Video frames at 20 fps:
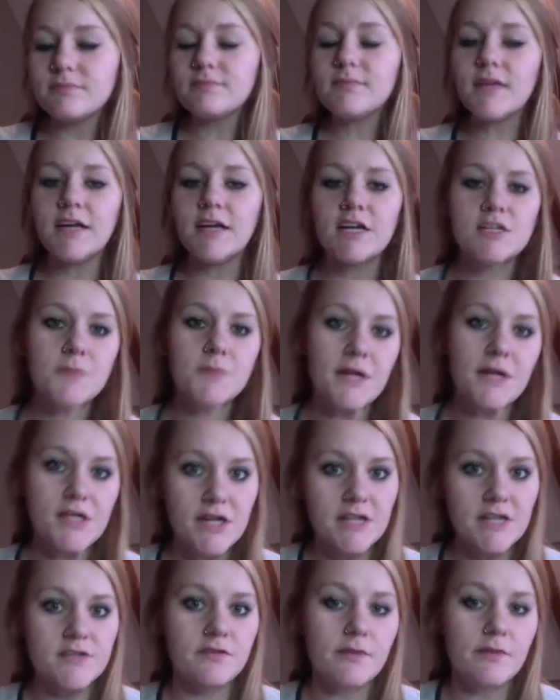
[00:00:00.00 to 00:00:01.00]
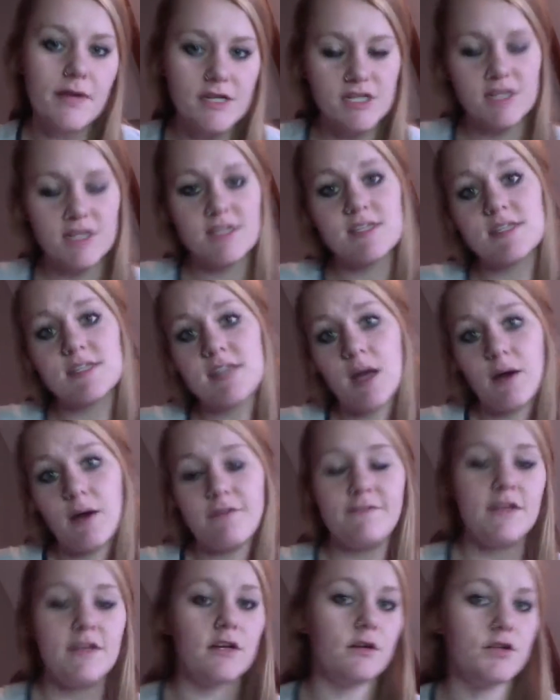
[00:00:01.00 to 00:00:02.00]
Here's my transformation. This is how I
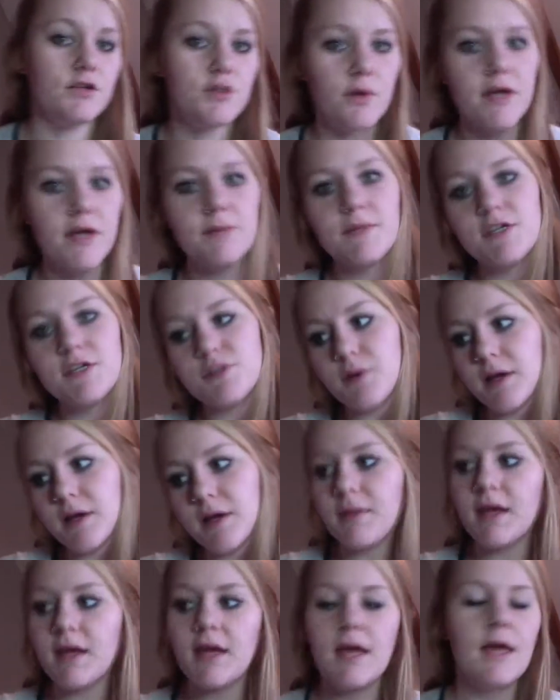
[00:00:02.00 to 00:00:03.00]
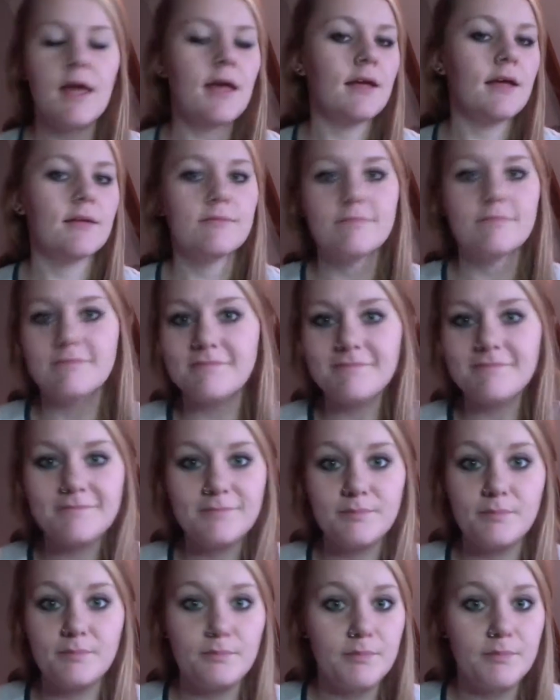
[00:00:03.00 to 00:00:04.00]
feel. Join me, join me.
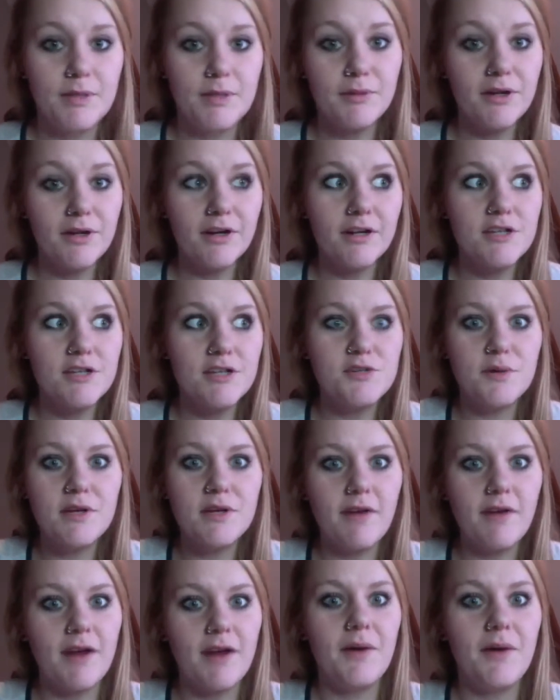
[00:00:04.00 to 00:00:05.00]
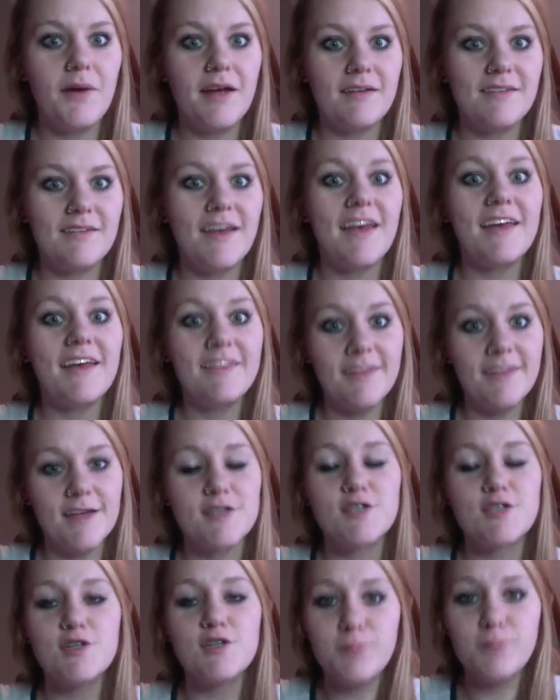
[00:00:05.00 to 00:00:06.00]
People aren't going to join you right away
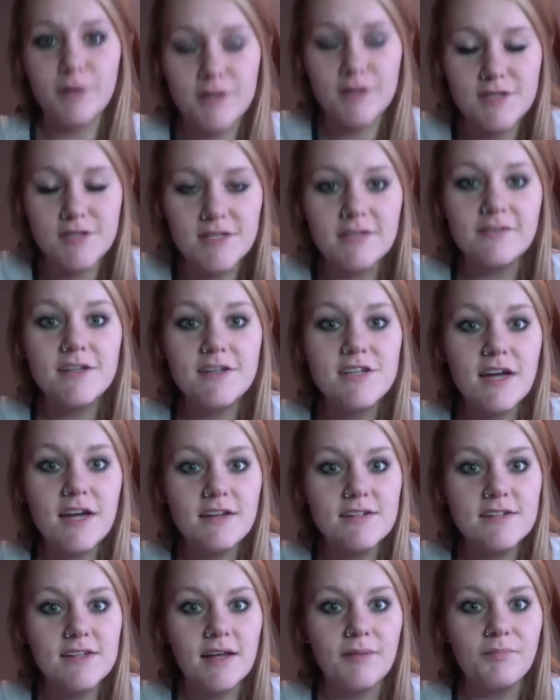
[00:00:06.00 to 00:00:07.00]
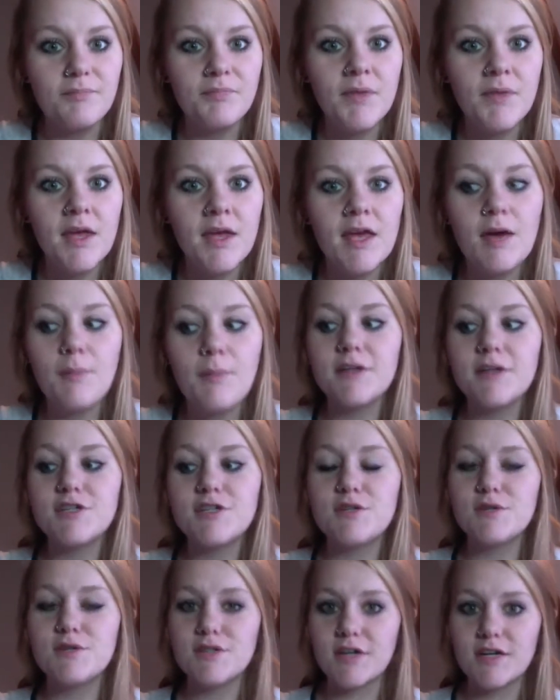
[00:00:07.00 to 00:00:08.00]
unless you personally reach out to them. But as
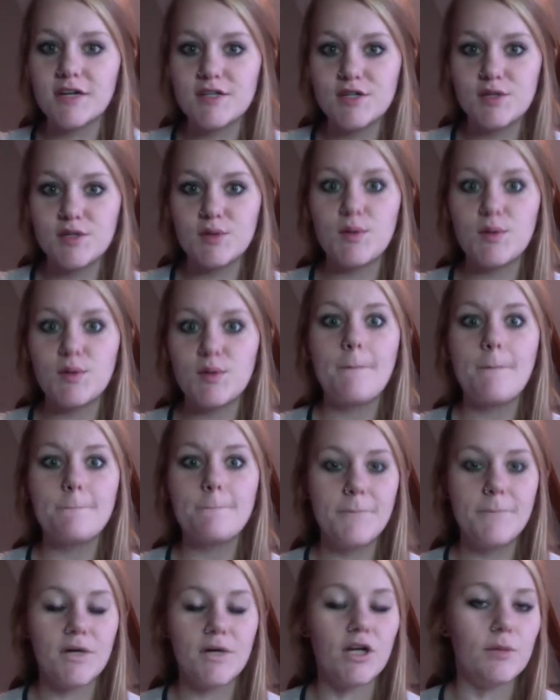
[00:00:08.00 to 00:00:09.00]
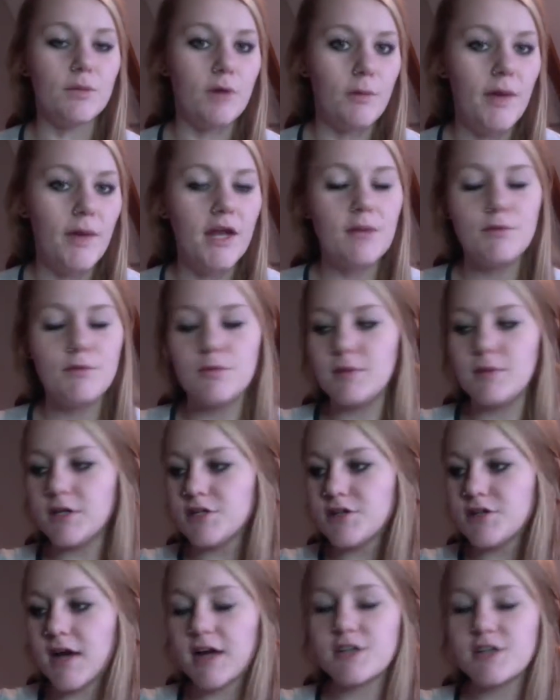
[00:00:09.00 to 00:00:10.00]
you start to build momentum, you build
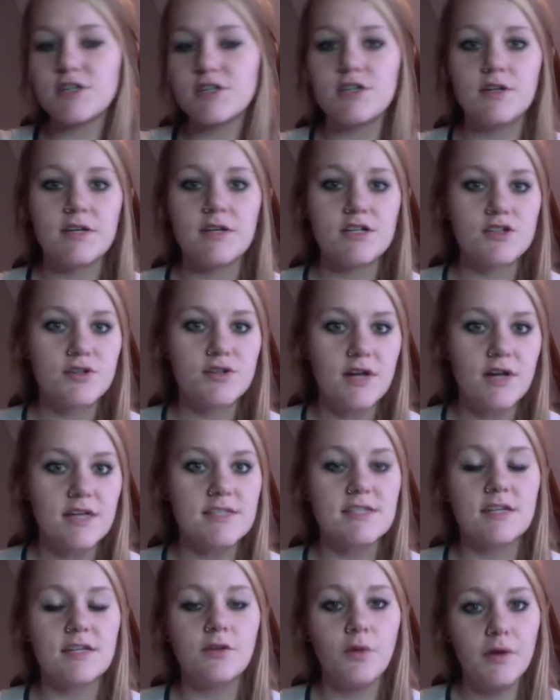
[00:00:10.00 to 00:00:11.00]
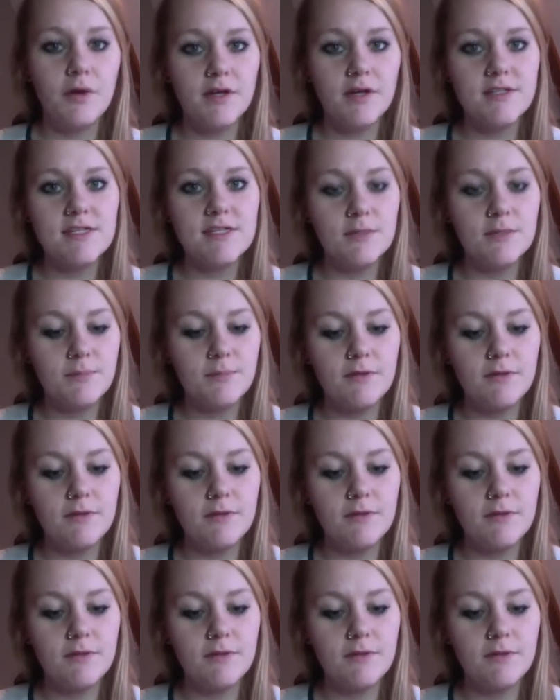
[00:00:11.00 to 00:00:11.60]
traction, you get trust and loyalty, and